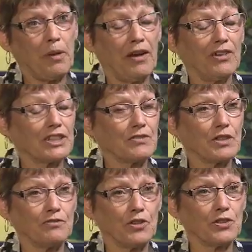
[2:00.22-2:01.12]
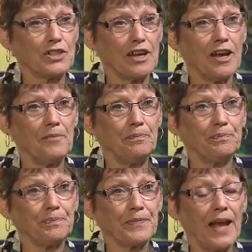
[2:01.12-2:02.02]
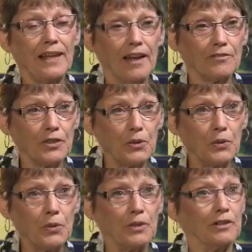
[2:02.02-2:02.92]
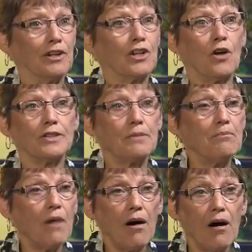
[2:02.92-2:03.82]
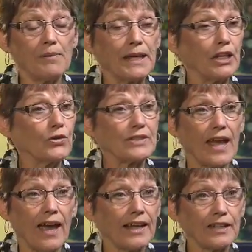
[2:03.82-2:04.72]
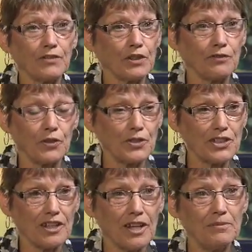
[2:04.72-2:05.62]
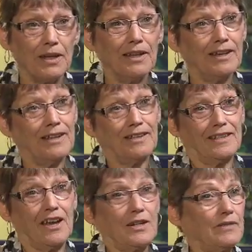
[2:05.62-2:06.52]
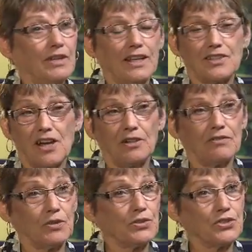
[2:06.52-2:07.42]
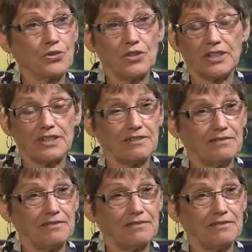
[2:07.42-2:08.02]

parents for the first time, I love you, or calls them mommy or daddy for the first time. Yeah, I never get tired of those stories.